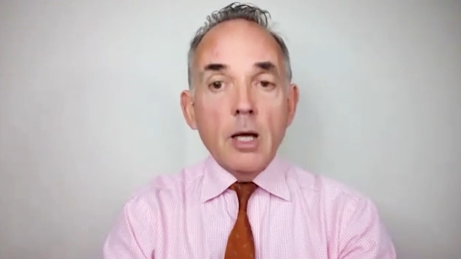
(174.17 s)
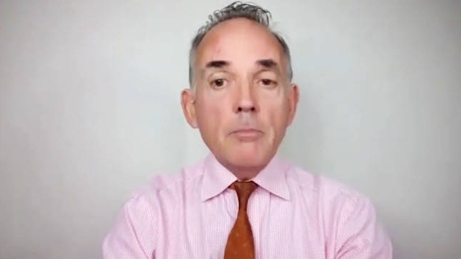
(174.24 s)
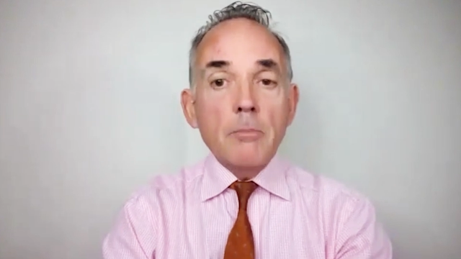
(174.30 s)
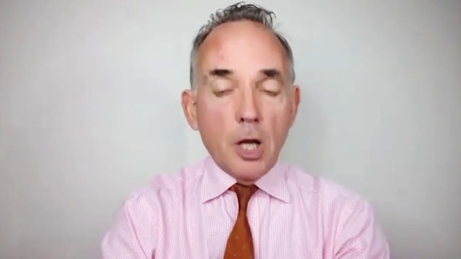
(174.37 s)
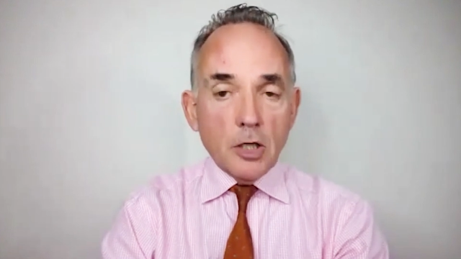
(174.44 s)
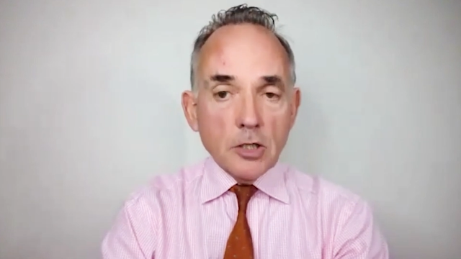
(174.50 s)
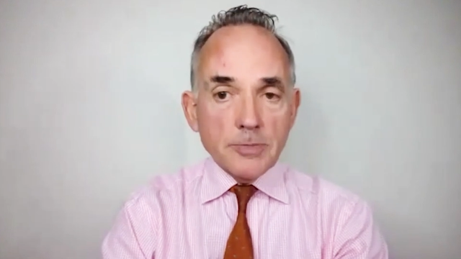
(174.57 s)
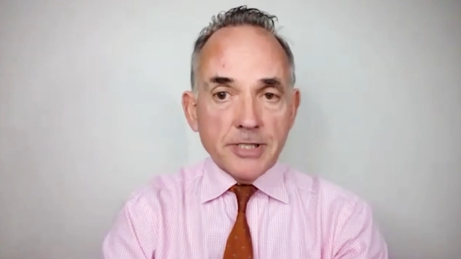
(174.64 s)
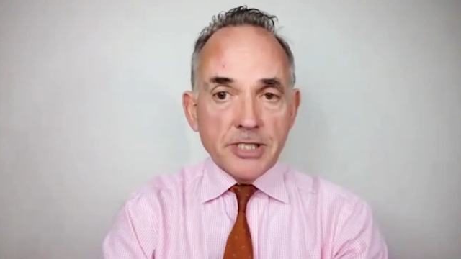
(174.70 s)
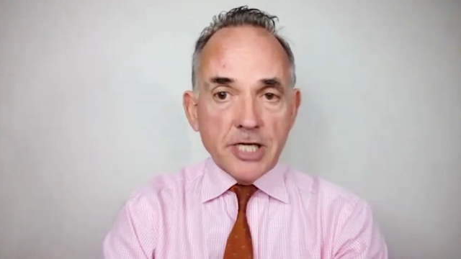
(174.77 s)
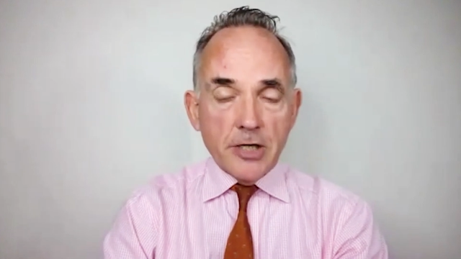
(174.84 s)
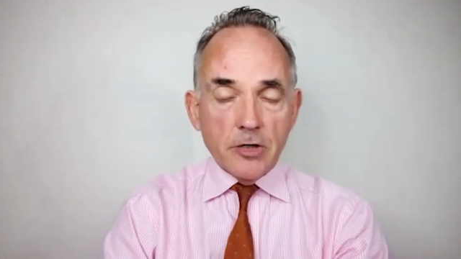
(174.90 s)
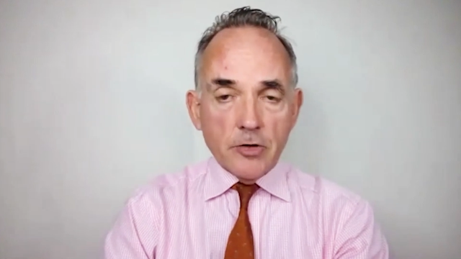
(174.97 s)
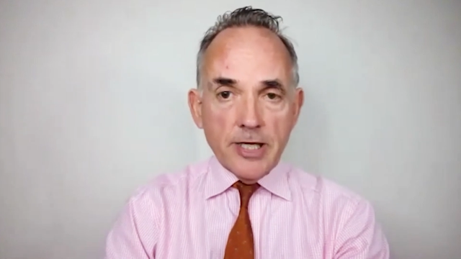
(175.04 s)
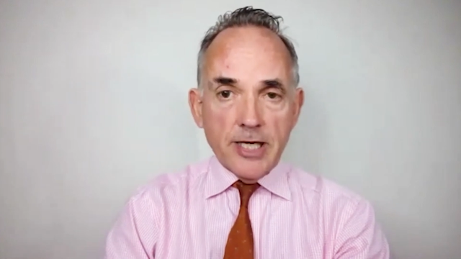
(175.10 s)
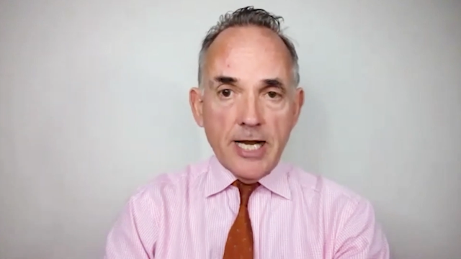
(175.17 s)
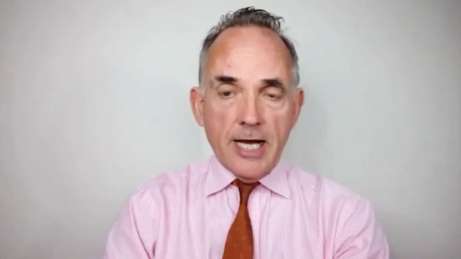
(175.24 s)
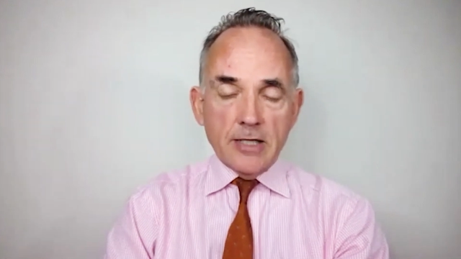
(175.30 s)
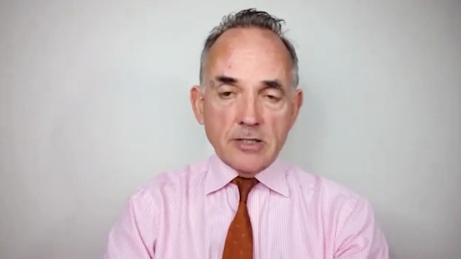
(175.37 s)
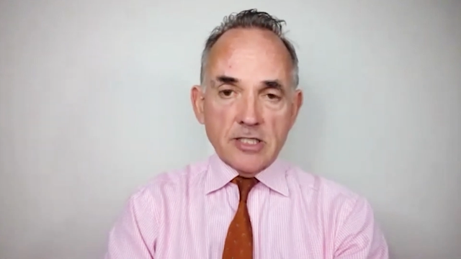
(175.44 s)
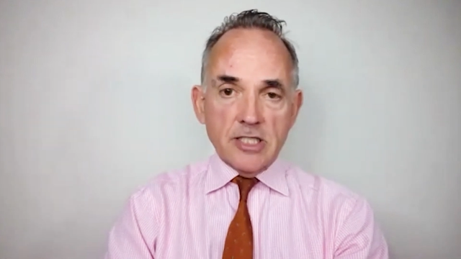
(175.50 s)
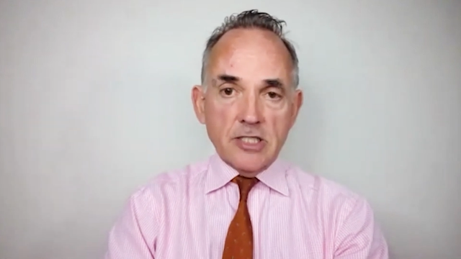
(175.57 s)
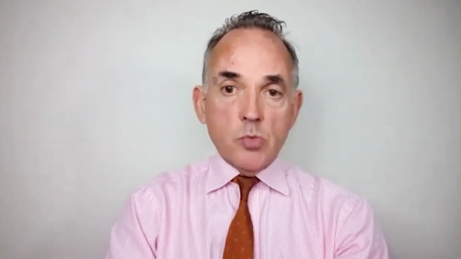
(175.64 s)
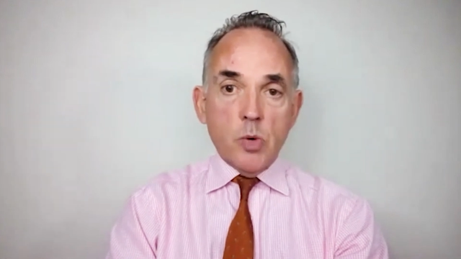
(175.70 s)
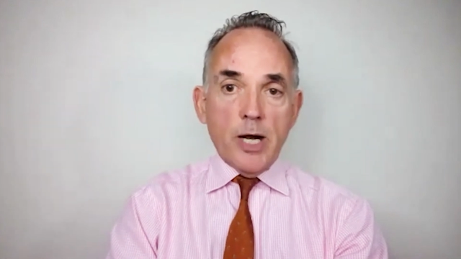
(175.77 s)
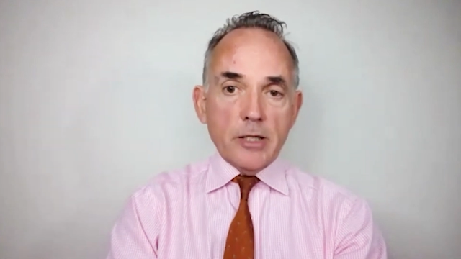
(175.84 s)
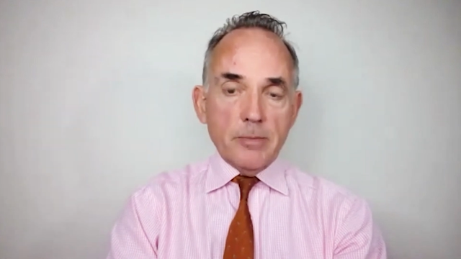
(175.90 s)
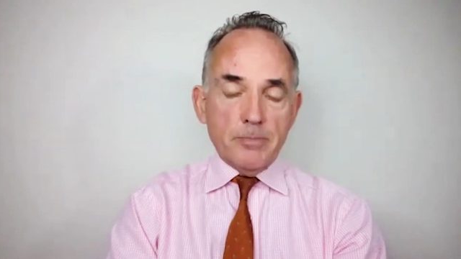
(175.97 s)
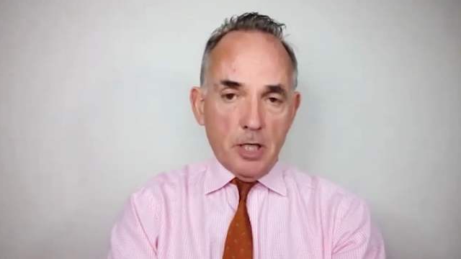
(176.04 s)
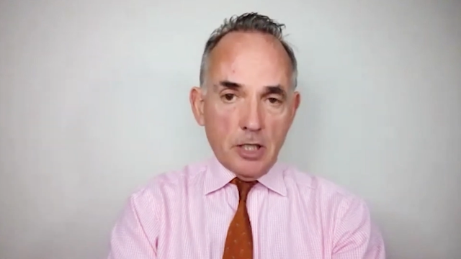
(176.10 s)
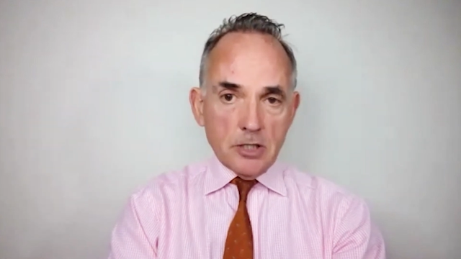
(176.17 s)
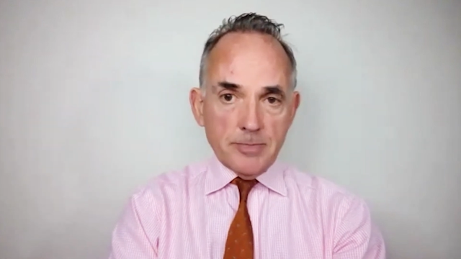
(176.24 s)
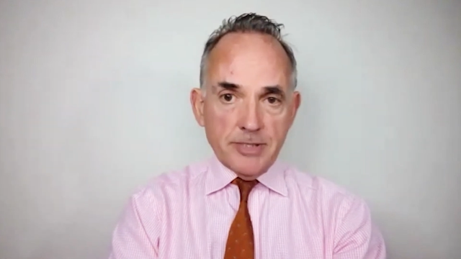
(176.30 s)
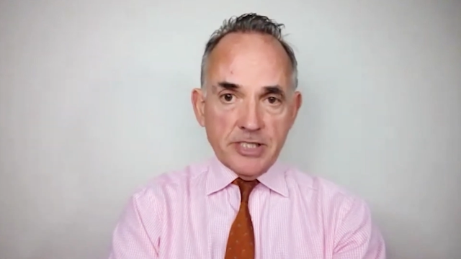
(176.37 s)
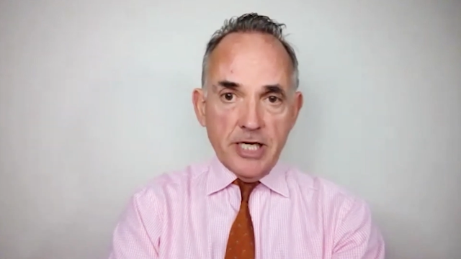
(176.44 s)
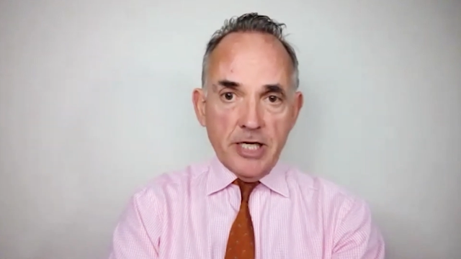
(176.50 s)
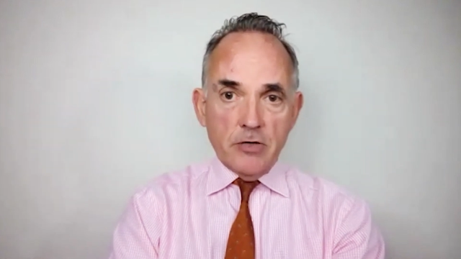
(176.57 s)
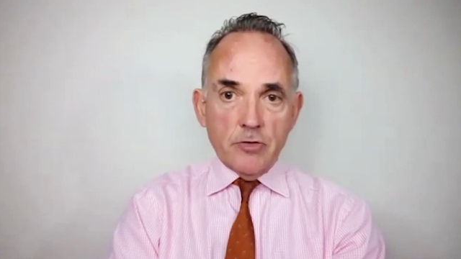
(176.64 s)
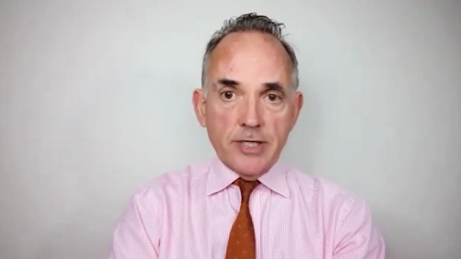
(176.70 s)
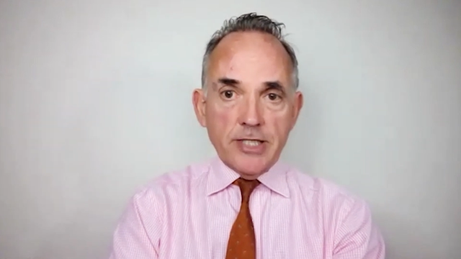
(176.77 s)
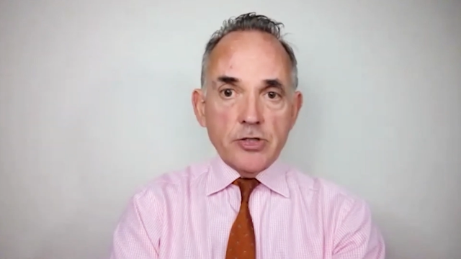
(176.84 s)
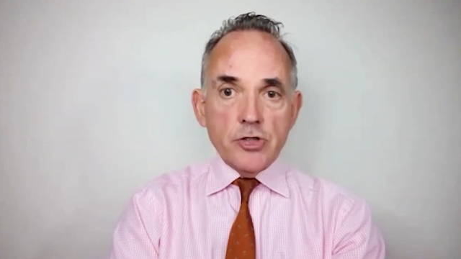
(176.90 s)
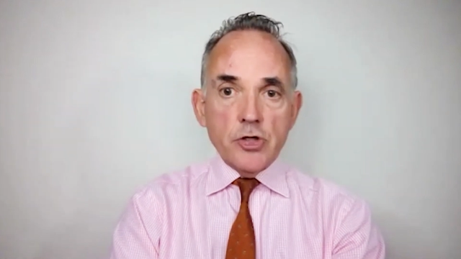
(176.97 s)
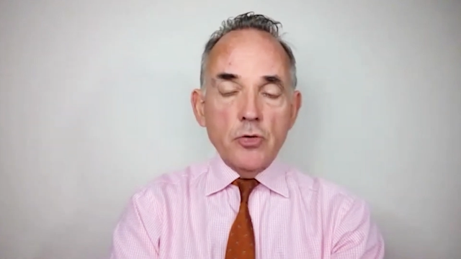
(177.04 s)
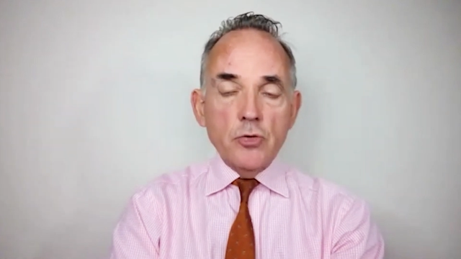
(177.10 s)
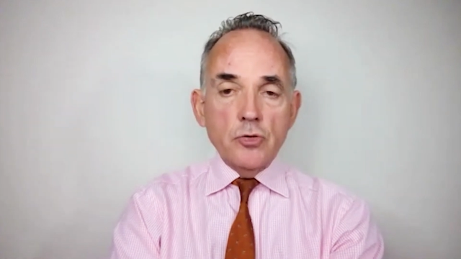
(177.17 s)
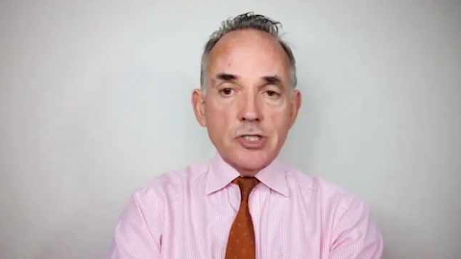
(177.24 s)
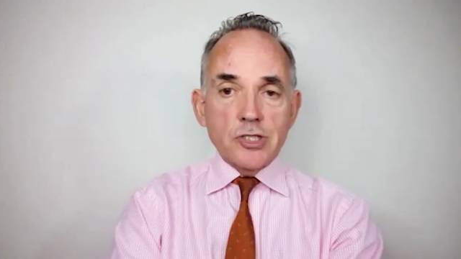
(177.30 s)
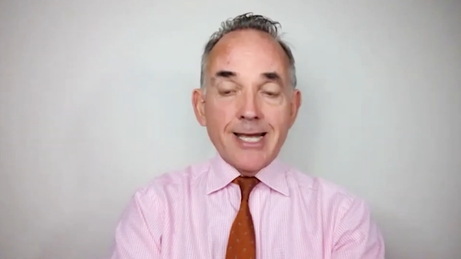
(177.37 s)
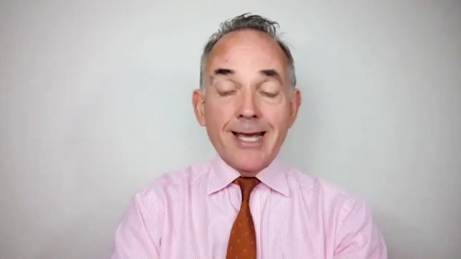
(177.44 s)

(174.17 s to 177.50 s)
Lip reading: plant and machinery allowances where the plant and machinery is used